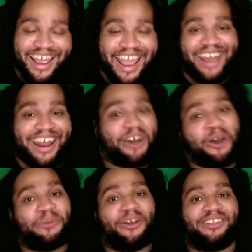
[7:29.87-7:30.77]
And I
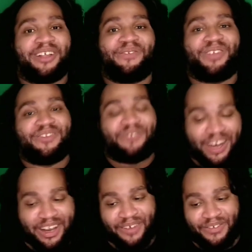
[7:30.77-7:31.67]
hope y'all loved this
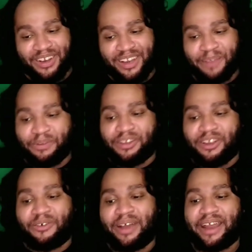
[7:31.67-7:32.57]
video. If you did, please
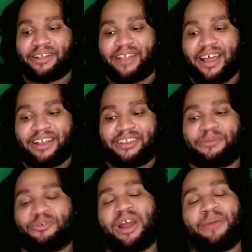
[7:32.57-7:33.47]
go ahead and like,
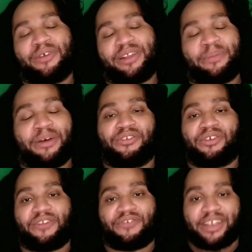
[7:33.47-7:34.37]
subscribe, ring the bell for
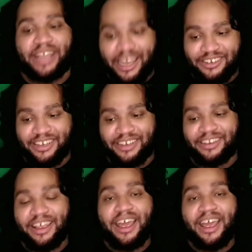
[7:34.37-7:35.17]
notifications,